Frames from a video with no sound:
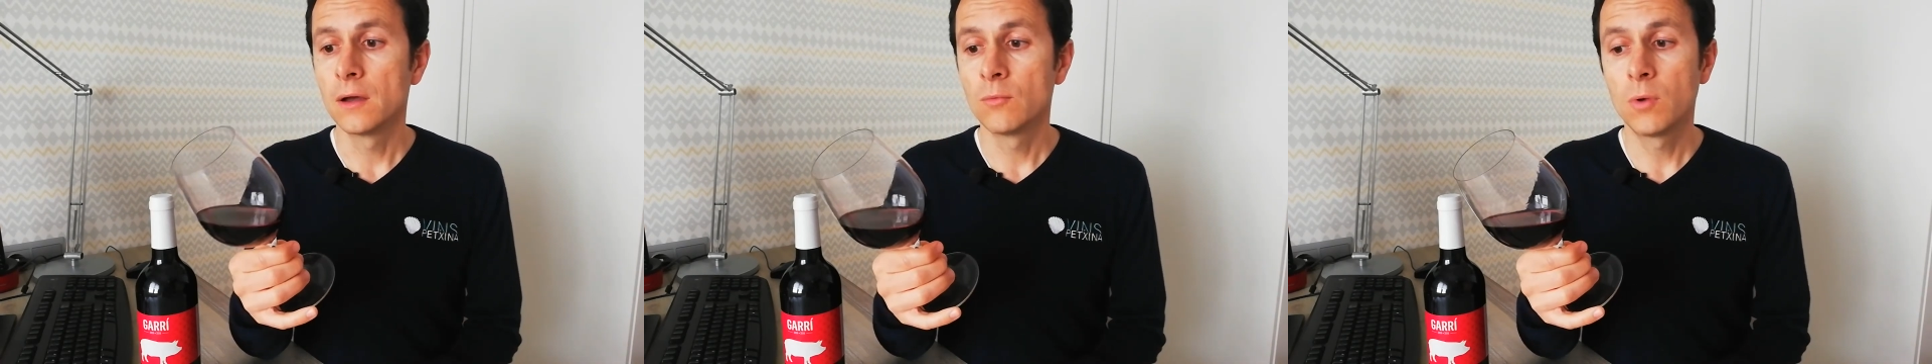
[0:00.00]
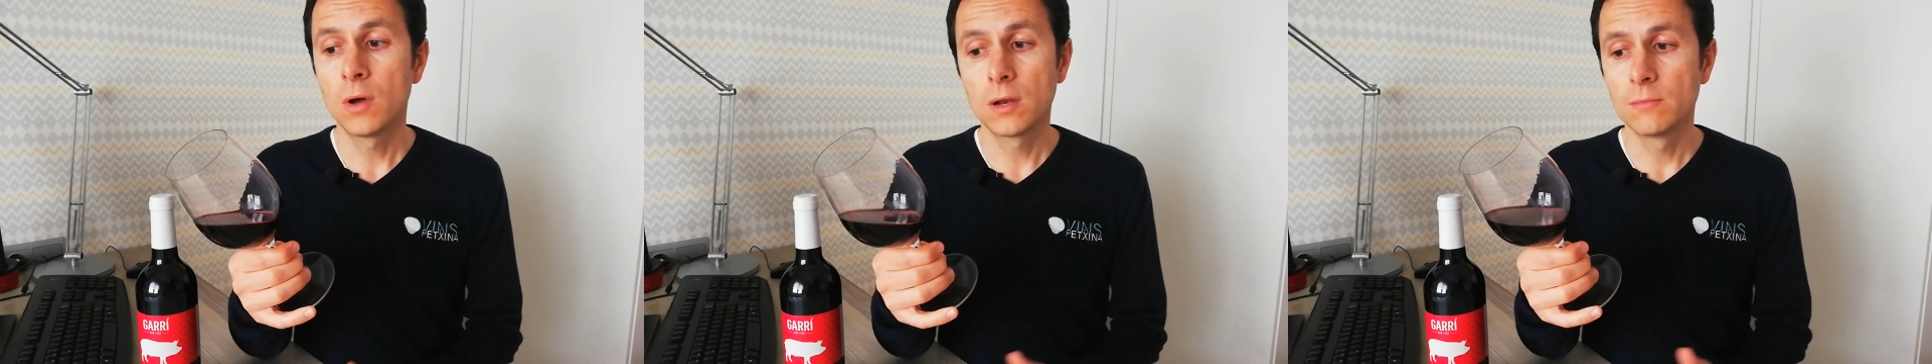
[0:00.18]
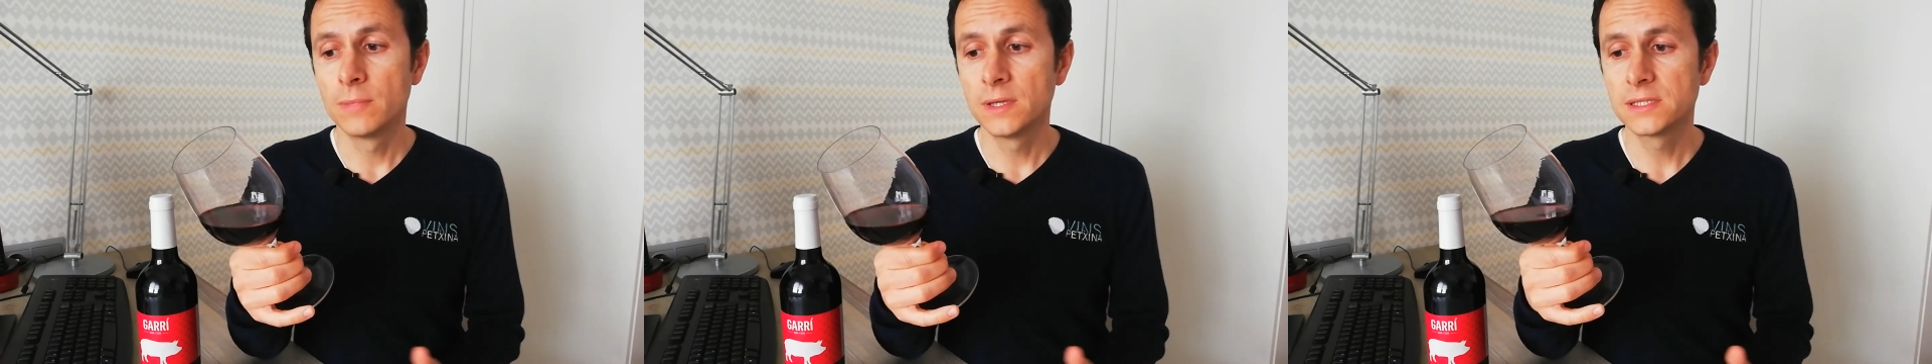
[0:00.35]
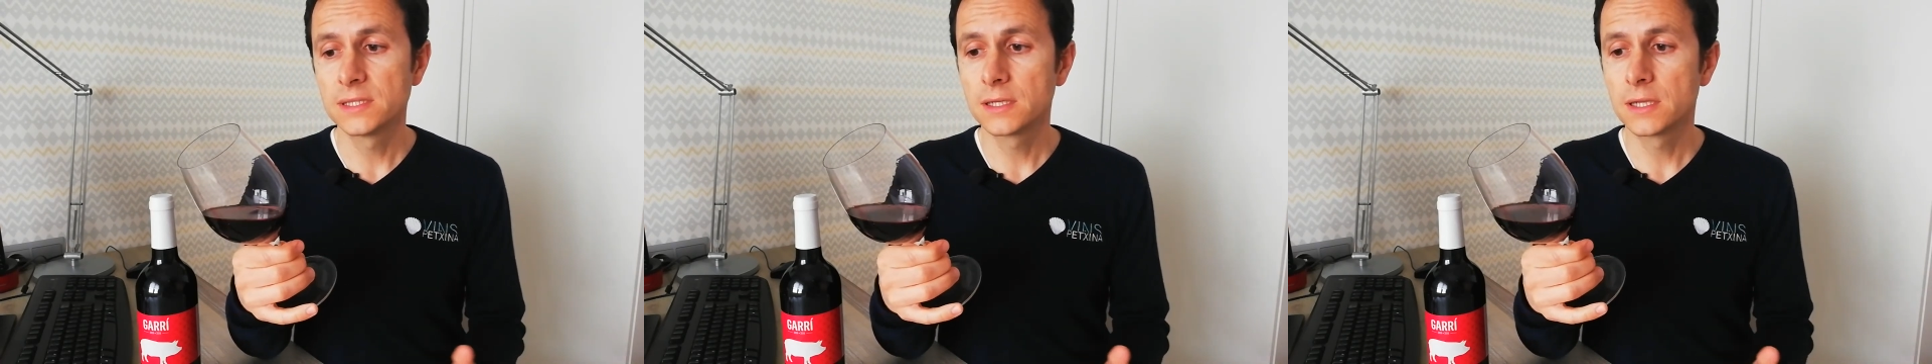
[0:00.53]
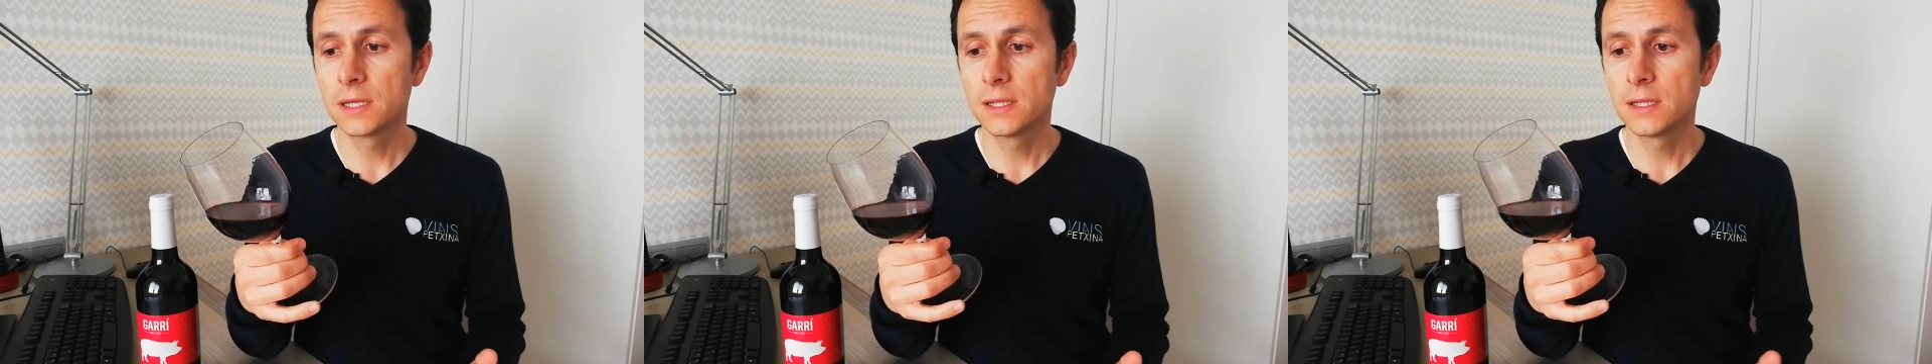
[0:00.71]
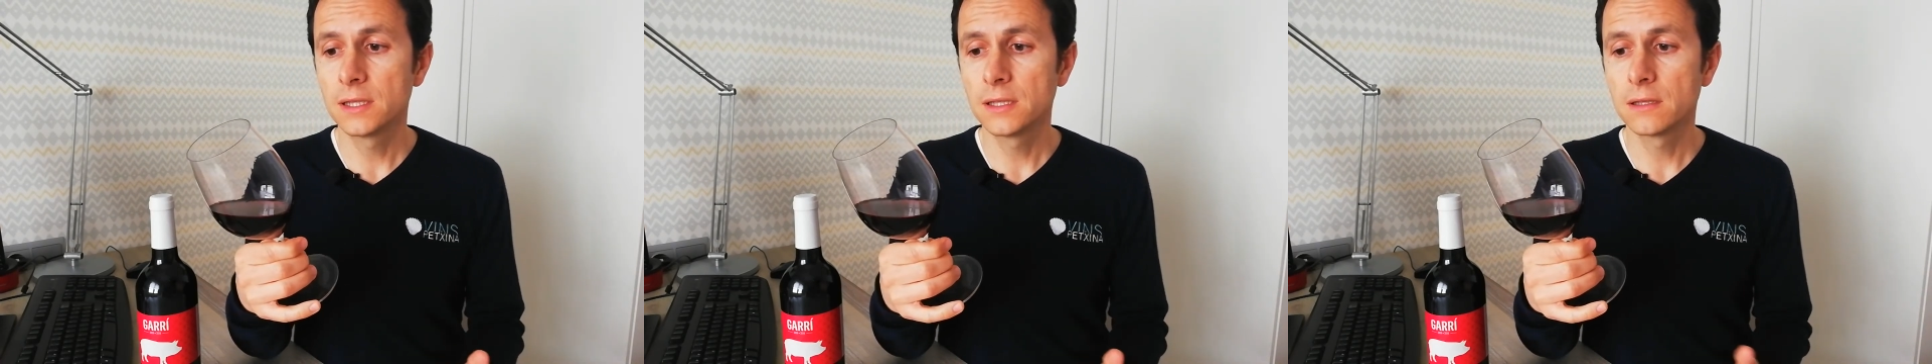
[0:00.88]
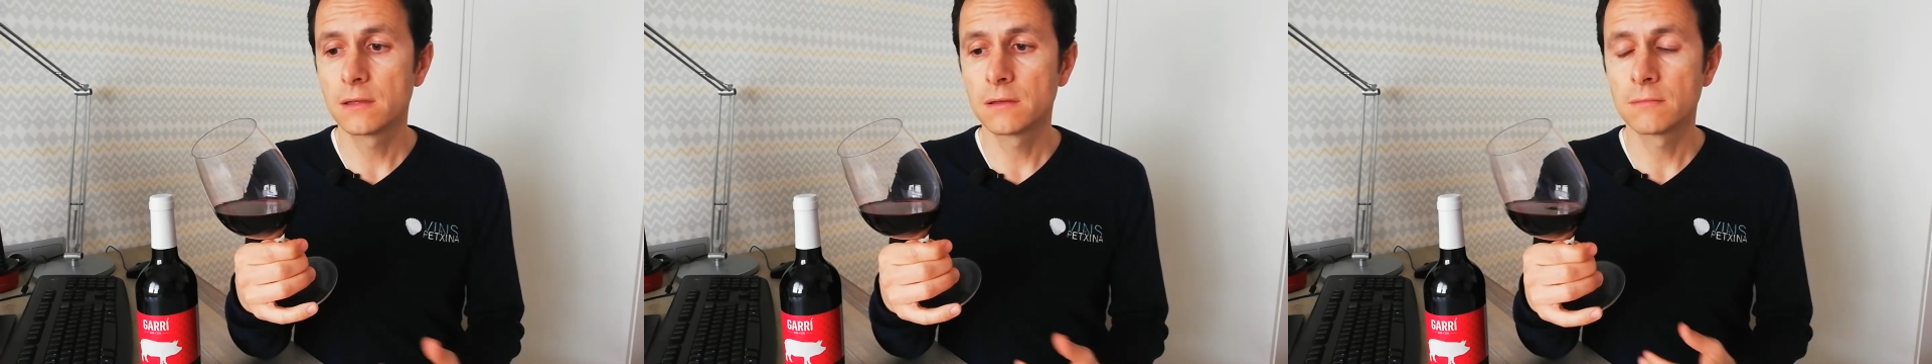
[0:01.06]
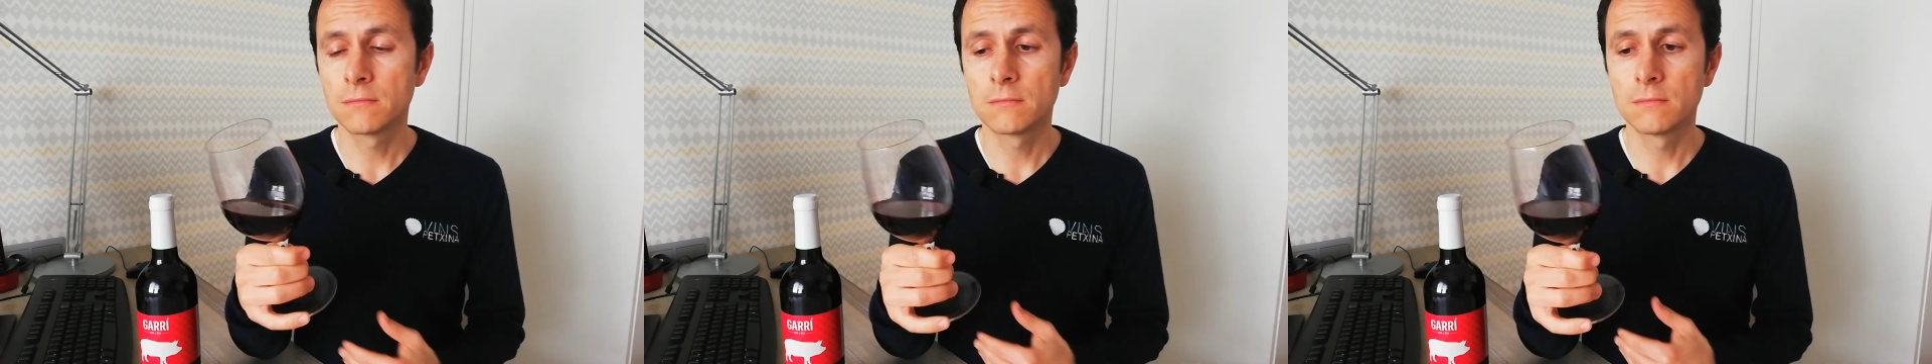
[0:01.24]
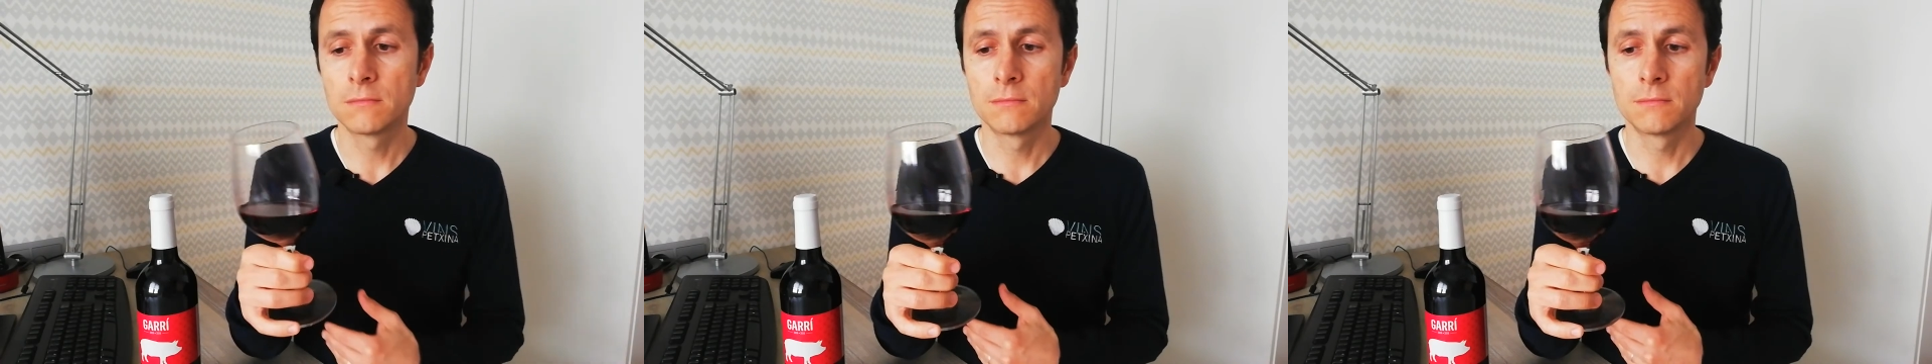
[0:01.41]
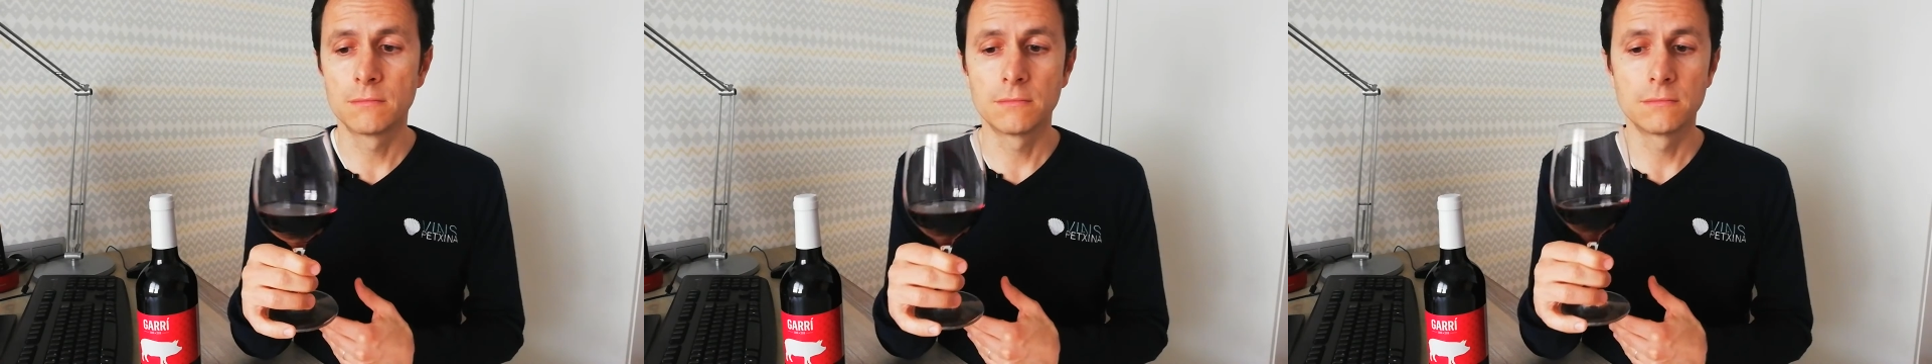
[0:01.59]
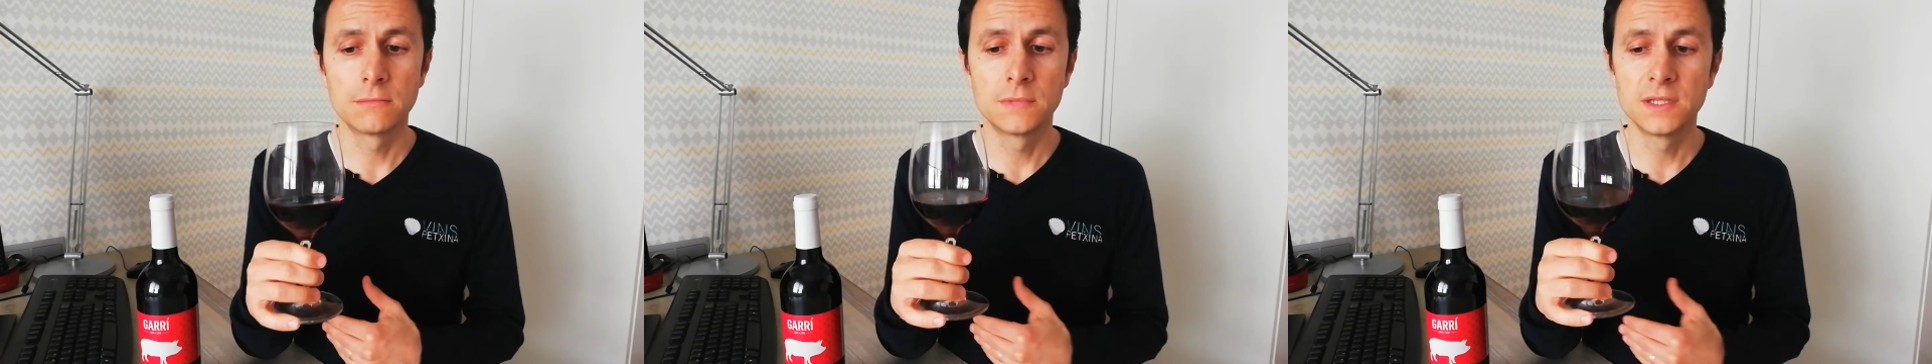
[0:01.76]
Well, basically,
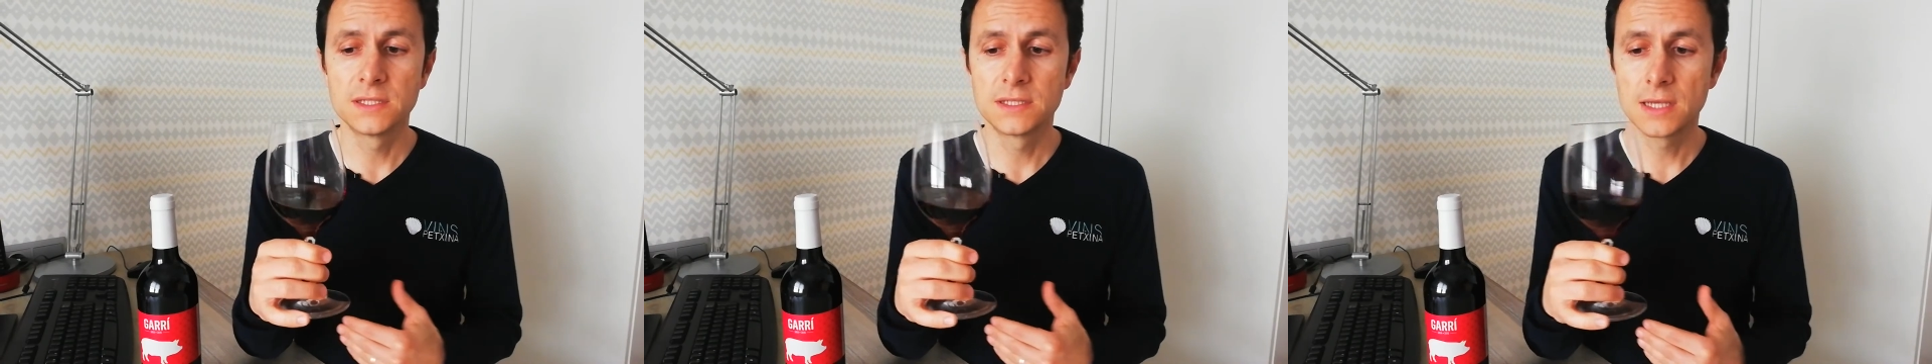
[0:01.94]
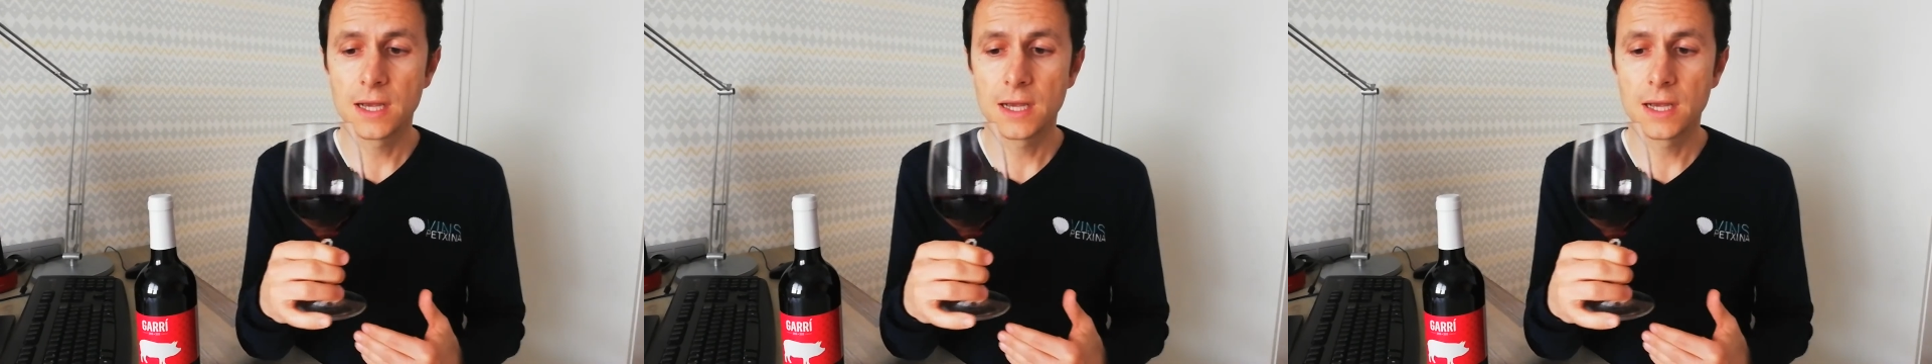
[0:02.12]
these